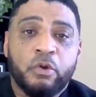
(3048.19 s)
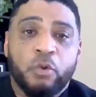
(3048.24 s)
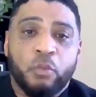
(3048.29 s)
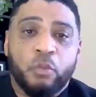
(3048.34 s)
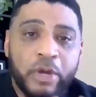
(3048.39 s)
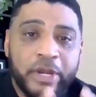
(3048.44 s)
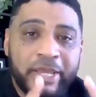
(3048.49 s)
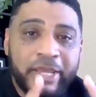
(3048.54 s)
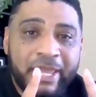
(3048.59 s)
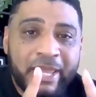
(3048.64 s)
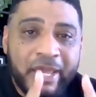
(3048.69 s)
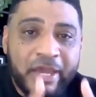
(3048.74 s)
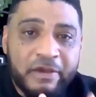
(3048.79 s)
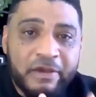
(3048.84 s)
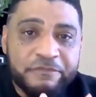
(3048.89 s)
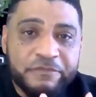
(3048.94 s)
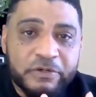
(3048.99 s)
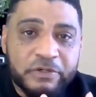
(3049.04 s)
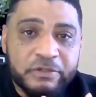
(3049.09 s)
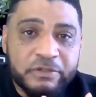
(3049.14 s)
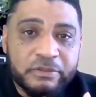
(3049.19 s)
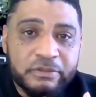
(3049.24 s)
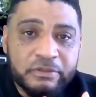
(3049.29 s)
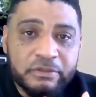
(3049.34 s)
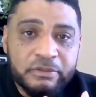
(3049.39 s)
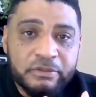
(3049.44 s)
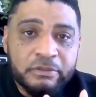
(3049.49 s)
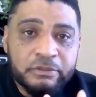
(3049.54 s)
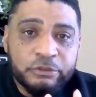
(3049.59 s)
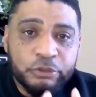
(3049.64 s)
Whatever
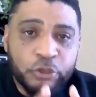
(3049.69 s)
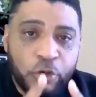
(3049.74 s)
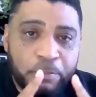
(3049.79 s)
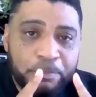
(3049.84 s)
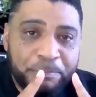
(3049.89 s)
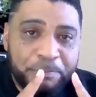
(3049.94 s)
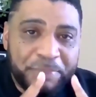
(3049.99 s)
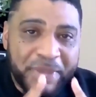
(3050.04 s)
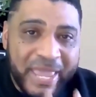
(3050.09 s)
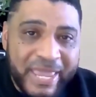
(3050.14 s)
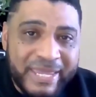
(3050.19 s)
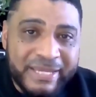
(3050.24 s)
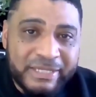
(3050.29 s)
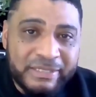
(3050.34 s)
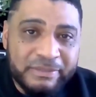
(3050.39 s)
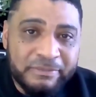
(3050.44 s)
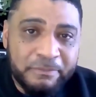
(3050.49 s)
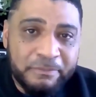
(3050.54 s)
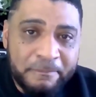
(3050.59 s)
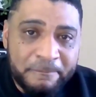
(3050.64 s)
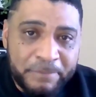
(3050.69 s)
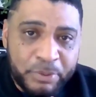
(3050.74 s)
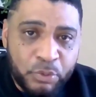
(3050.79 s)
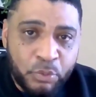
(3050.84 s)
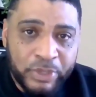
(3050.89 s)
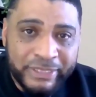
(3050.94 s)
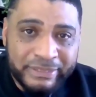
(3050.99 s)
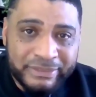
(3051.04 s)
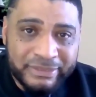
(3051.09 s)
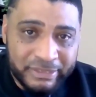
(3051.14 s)
your pain
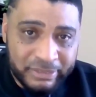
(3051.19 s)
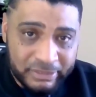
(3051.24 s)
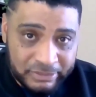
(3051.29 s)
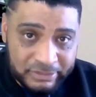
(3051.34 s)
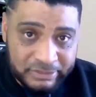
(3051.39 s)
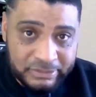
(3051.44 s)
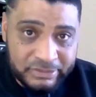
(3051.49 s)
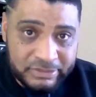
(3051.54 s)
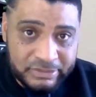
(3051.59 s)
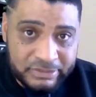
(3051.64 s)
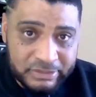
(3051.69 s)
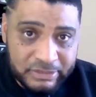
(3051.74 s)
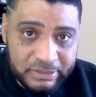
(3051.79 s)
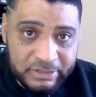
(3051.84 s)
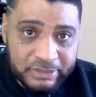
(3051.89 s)
point is.